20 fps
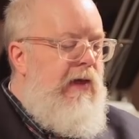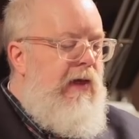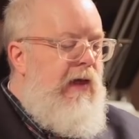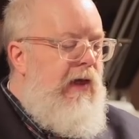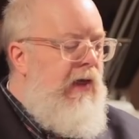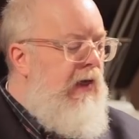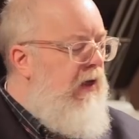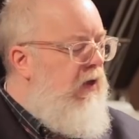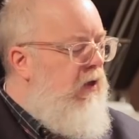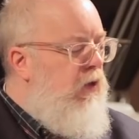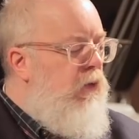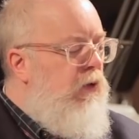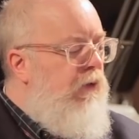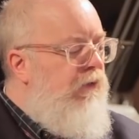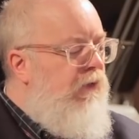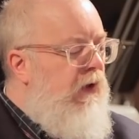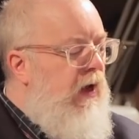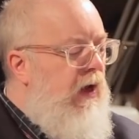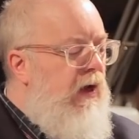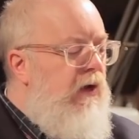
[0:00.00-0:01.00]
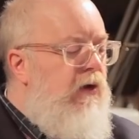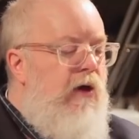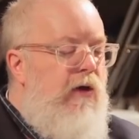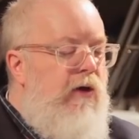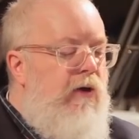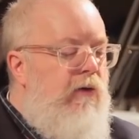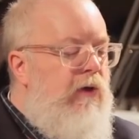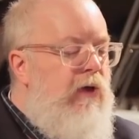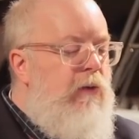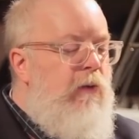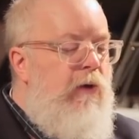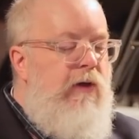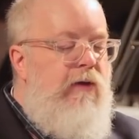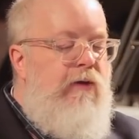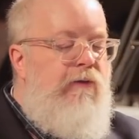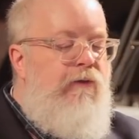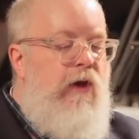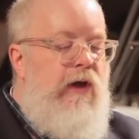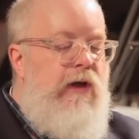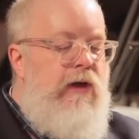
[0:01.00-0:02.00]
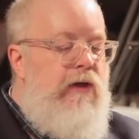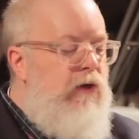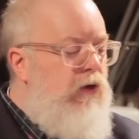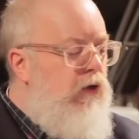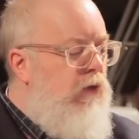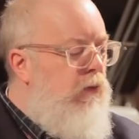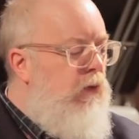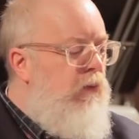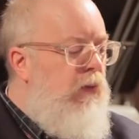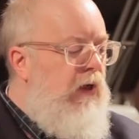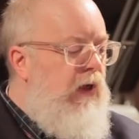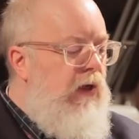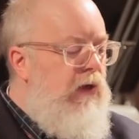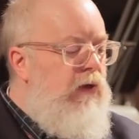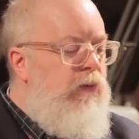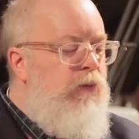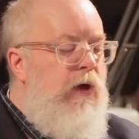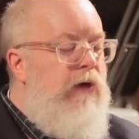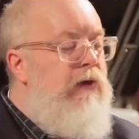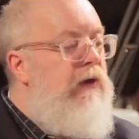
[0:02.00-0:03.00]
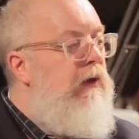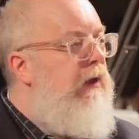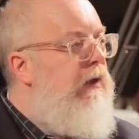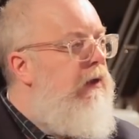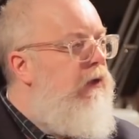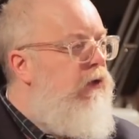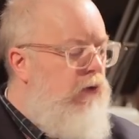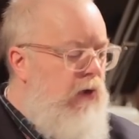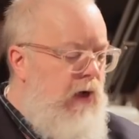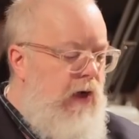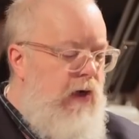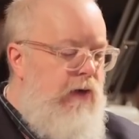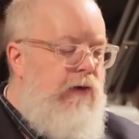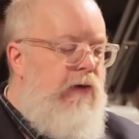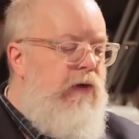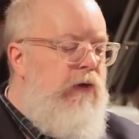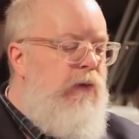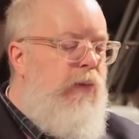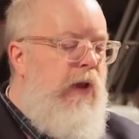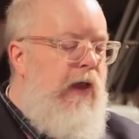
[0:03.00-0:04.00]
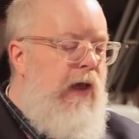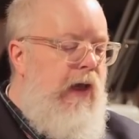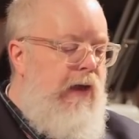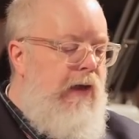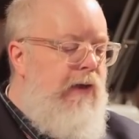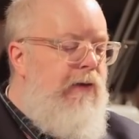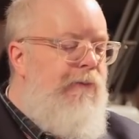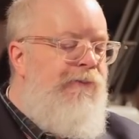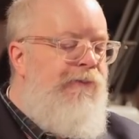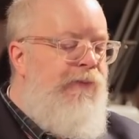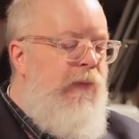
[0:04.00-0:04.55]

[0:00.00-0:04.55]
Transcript: In it, you will find not only one of the funniest human beings presently astride this planet,